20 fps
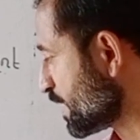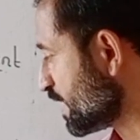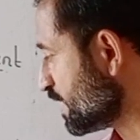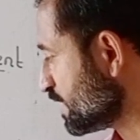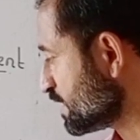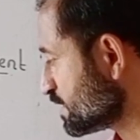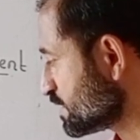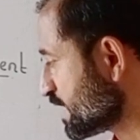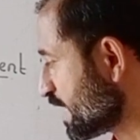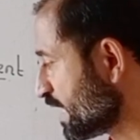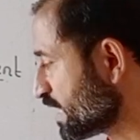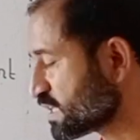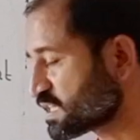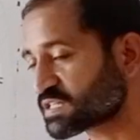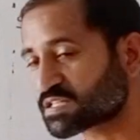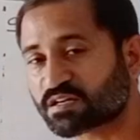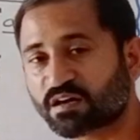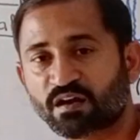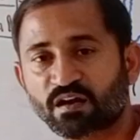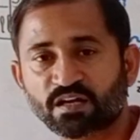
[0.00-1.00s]
and that
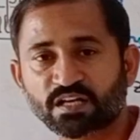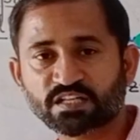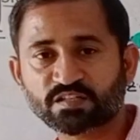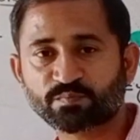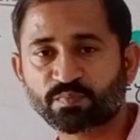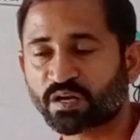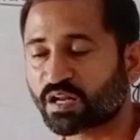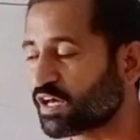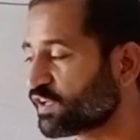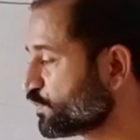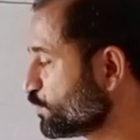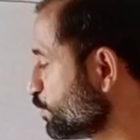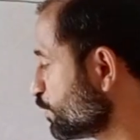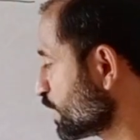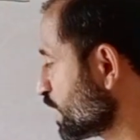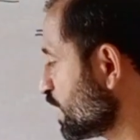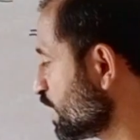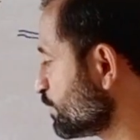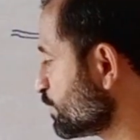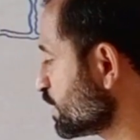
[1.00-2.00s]
is called as
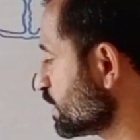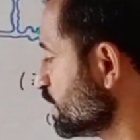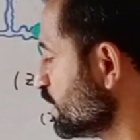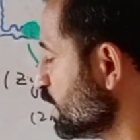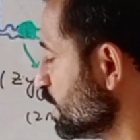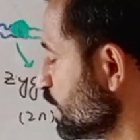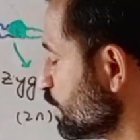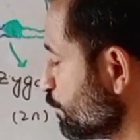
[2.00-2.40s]
plasmogamy.